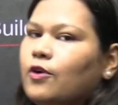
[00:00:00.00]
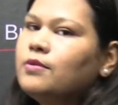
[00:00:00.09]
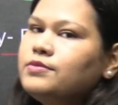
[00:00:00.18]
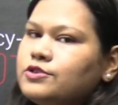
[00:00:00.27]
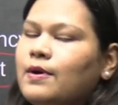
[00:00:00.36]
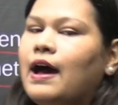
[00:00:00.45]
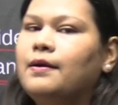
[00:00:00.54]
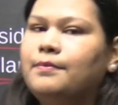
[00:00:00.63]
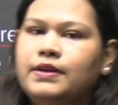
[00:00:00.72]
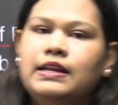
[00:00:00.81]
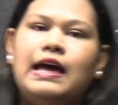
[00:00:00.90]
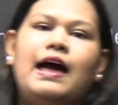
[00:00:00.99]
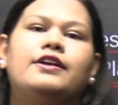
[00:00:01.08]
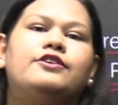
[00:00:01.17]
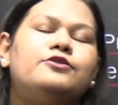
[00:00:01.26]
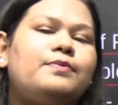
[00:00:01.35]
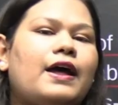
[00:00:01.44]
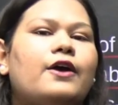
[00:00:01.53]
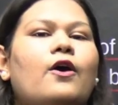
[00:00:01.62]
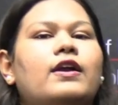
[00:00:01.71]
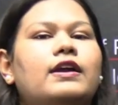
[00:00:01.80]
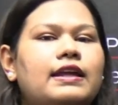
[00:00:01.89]
to happen and to
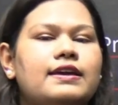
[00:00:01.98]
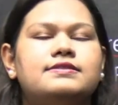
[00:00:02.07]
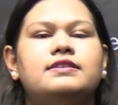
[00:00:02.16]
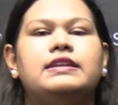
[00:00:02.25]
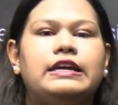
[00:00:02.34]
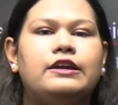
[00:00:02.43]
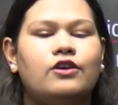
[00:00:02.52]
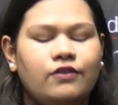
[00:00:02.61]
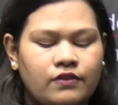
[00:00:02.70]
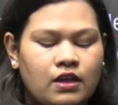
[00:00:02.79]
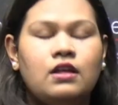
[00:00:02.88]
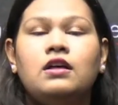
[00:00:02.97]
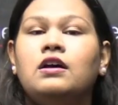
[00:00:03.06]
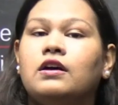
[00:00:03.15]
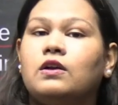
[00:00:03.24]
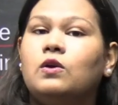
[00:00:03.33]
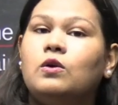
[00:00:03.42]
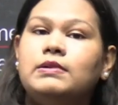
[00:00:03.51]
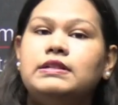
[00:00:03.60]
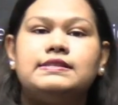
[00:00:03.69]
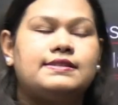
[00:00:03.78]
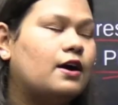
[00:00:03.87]
prioritize the need of Global
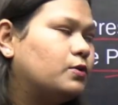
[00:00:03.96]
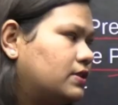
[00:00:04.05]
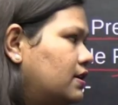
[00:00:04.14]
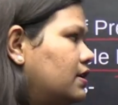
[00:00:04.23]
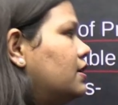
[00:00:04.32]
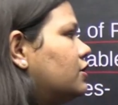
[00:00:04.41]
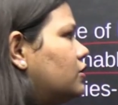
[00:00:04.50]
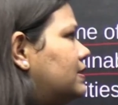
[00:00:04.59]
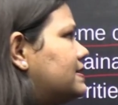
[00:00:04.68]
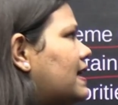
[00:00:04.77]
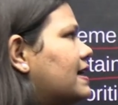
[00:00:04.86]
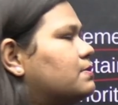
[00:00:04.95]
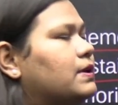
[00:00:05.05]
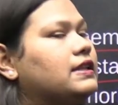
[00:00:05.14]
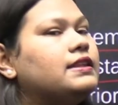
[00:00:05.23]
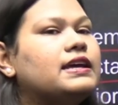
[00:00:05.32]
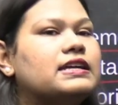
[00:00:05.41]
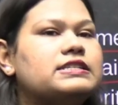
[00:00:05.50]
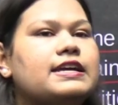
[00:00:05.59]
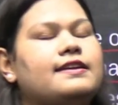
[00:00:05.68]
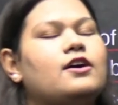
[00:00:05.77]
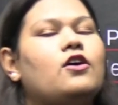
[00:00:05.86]
South. So this has been the
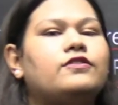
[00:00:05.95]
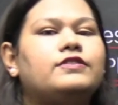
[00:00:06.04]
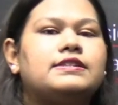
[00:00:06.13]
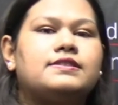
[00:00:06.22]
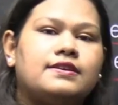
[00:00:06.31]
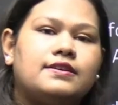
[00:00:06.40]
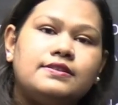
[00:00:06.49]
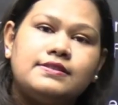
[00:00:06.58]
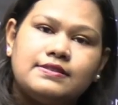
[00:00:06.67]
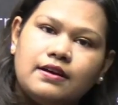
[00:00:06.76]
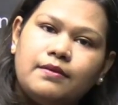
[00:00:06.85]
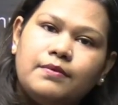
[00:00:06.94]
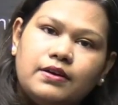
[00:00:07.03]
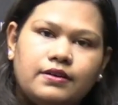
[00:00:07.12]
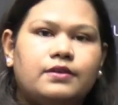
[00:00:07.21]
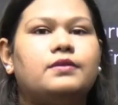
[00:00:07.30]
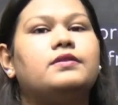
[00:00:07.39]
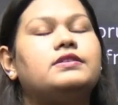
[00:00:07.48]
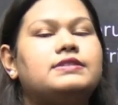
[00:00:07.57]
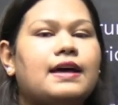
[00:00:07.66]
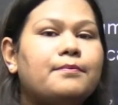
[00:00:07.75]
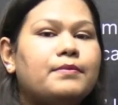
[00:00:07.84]
agenda of this year's
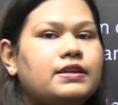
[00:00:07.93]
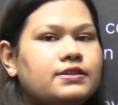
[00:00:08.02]
summit.